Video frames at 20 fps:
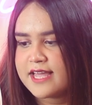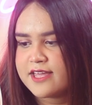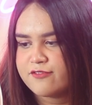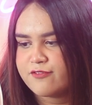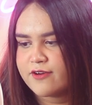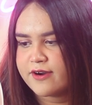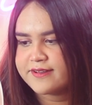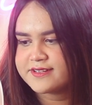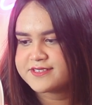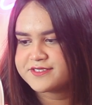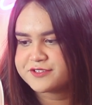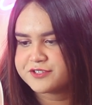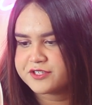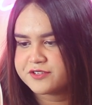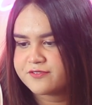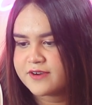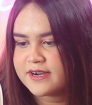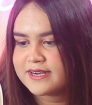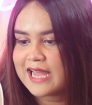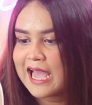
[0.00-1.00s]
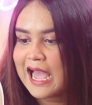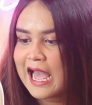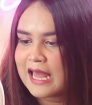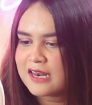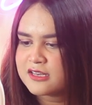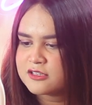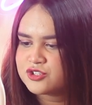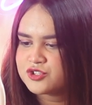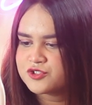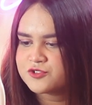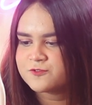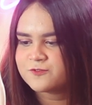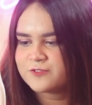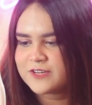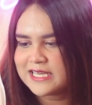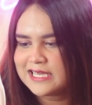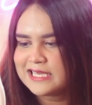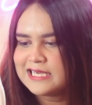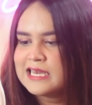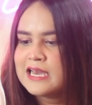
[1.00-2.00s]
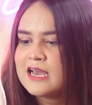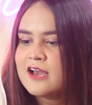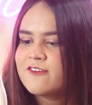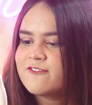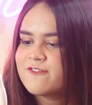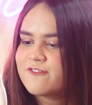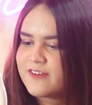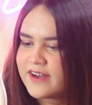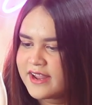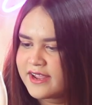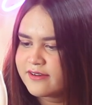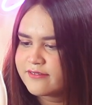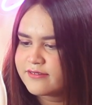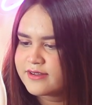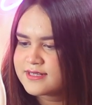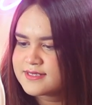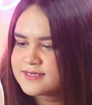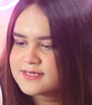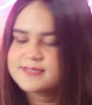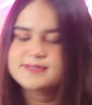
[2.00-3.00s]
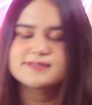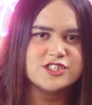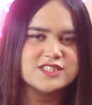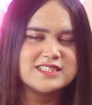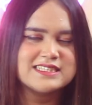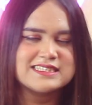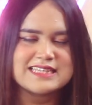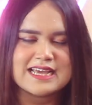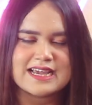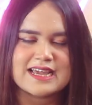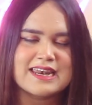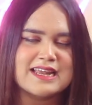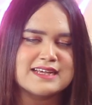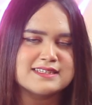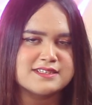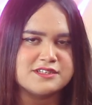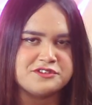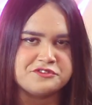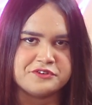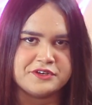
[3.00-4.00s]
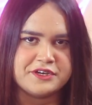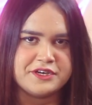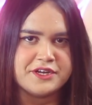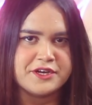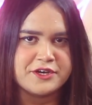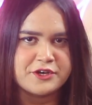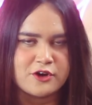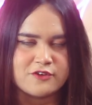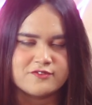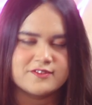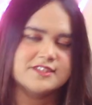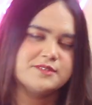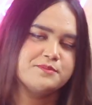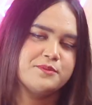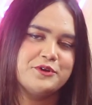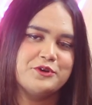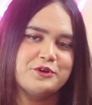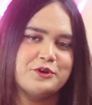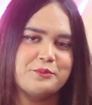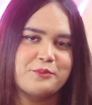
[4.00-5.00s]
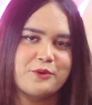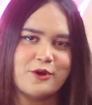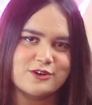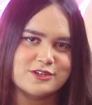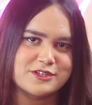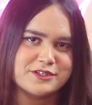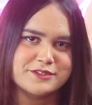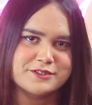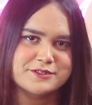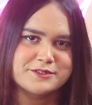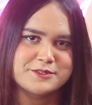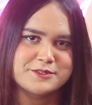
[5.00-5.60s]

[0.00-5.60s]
IFRA certified allergen free fragrance, which is the second last ingredient of this particular product.